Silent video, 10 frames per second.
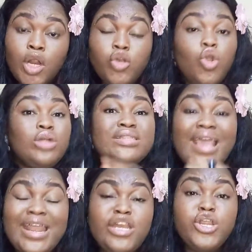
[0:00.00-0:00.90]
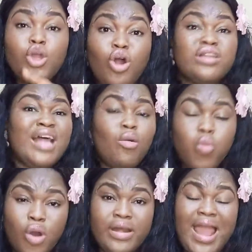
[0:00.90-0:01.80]
Not any other
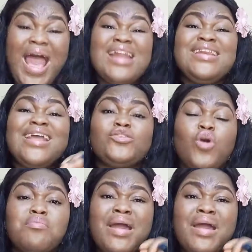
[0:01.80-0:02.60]
one. And network